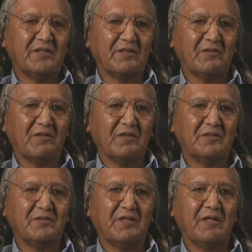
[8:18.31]

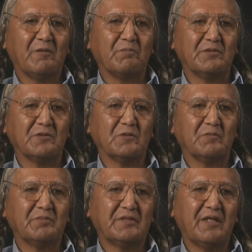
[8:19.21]
technology to help
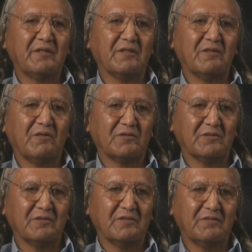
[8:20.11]
preserve and protect the
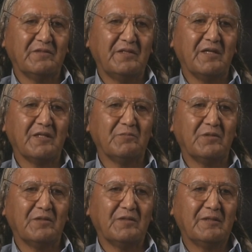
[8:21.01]
culture of the
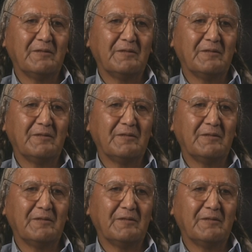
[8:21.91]
Yakama.